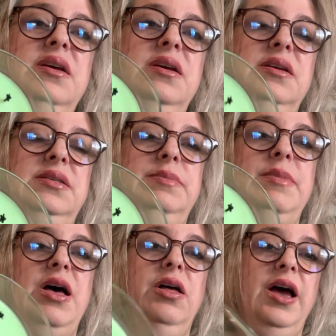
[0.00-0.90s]

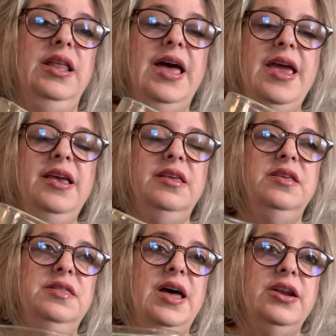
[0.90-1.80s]
smell. I like
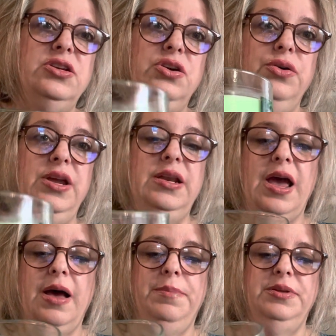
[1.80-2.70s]
that green
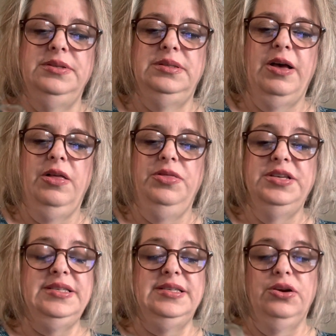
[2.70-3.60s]
apple smell.
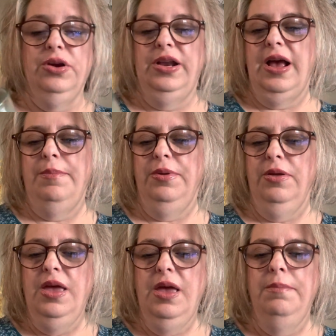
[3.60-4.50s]
This isn't green
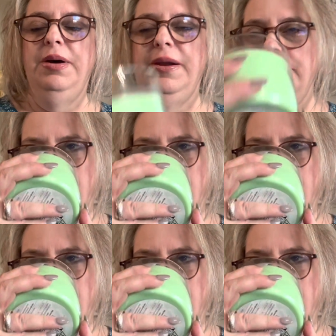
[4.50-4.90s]
apple, but